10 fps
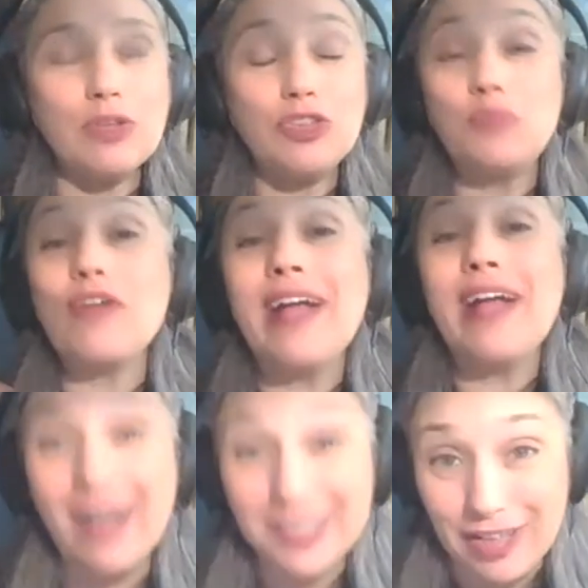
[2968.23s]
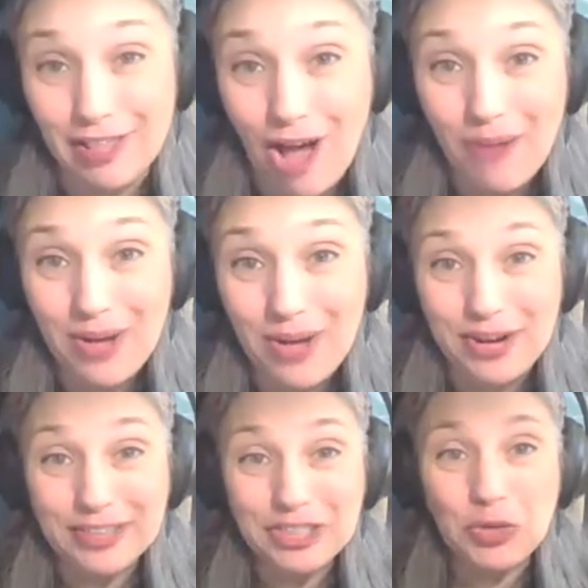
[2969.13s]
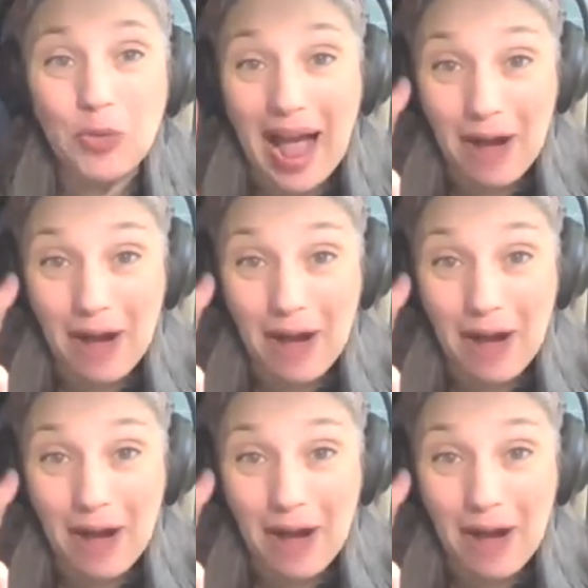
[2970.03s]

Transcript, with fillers: to bring us along with her to